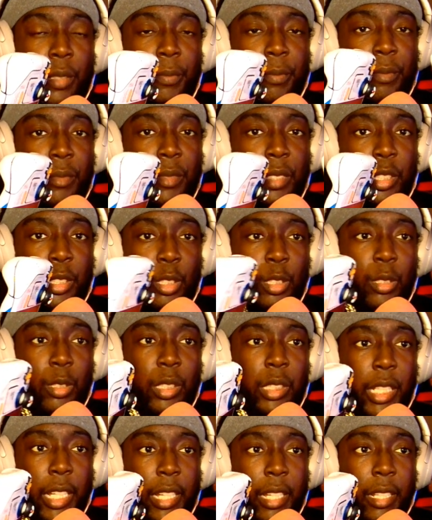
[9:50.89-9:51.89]
You know what I'm
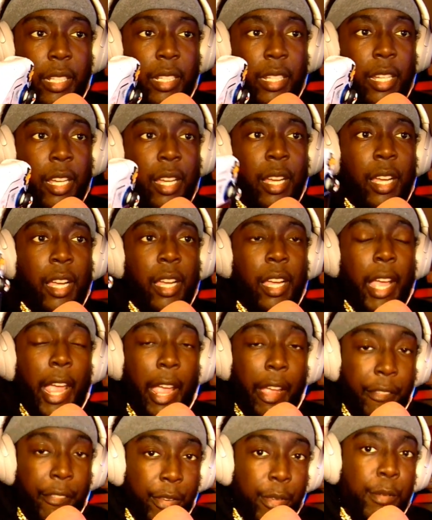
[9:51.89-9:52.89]
saying?
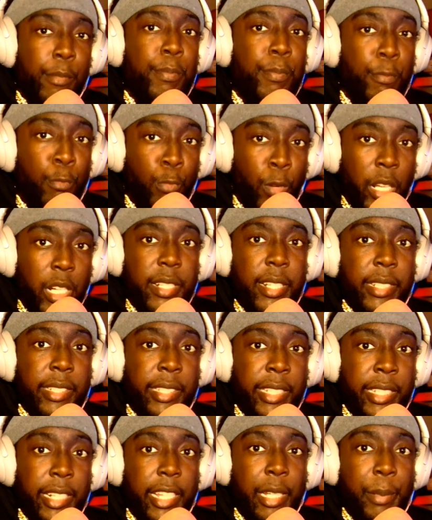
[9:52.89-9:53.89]
If you running at
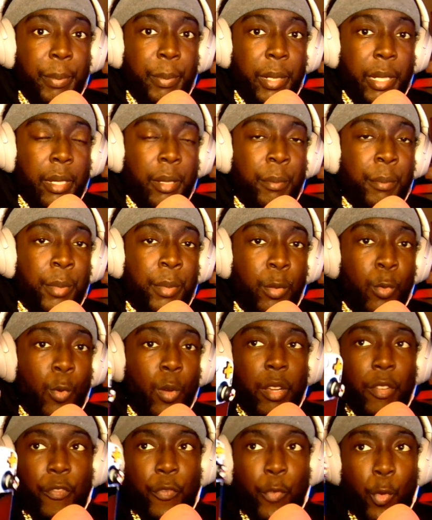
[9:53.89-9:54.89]
1080p, but one
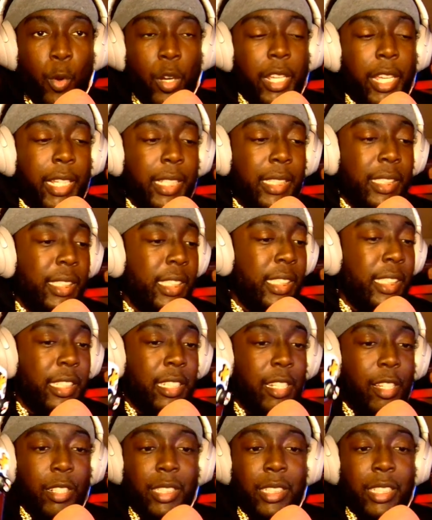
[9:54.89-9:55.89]
in 4K 60 and
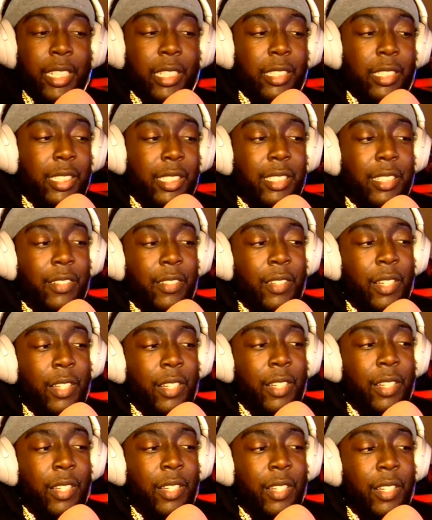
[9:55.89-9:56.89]
all this extra
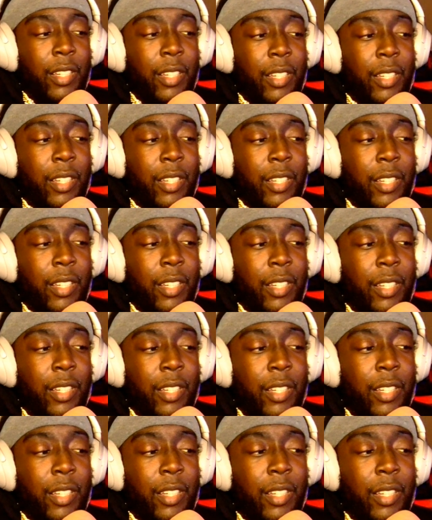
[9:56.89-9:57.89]
stuff, like bro,
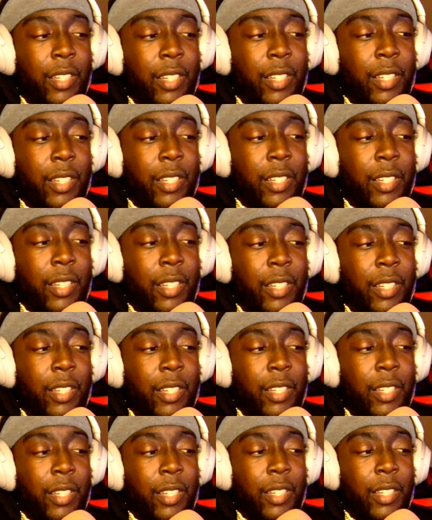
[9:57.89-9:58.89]
y'all are just crybabies.
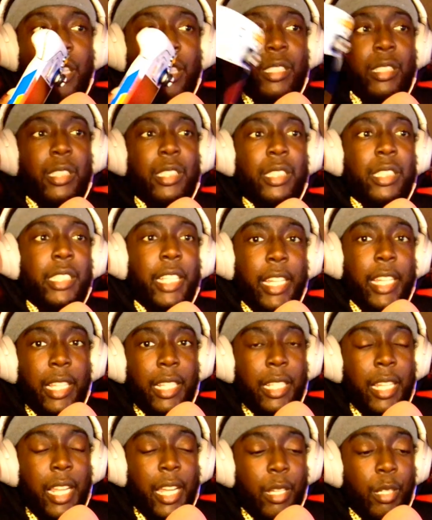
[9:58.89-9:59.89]
And I understand
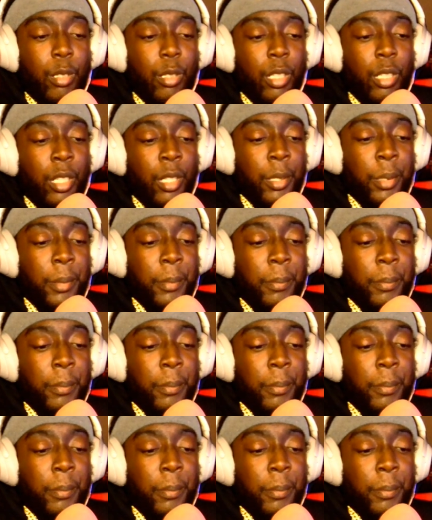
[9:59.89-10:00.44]
like um